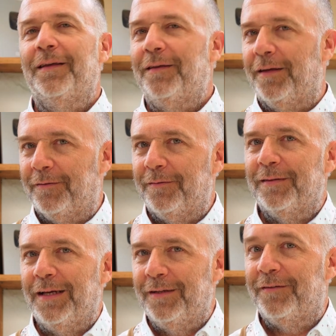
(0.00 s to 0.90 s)
Yes,
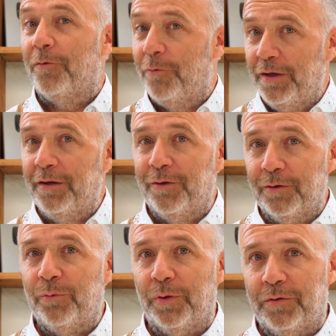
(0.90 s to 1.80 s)
that is a really
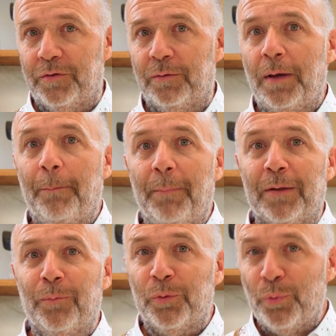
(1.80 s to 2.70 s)
good question.
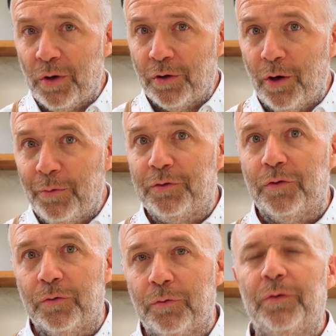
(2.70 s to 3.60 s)
But what we're going to
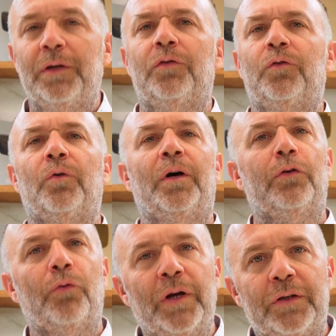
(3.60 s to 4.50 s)
do is to
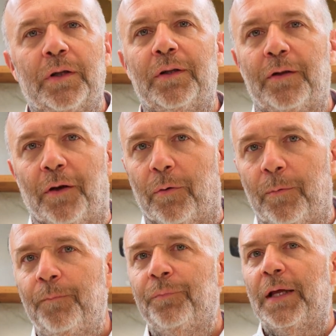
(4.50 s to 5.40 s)
enrich the dough.
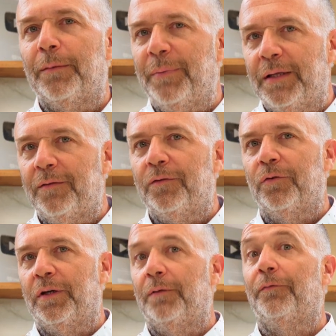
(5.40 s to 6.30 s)
That means
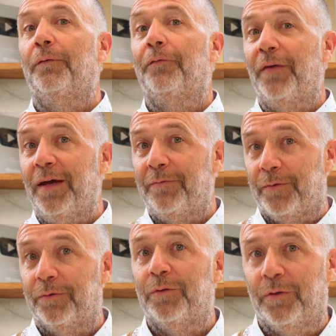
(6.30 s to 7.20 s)
to give
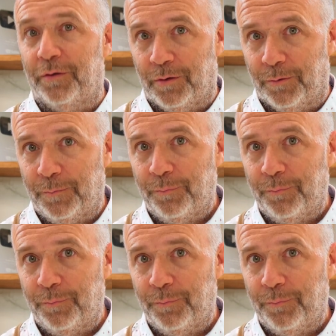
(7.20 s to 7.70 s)
flavor to the dough.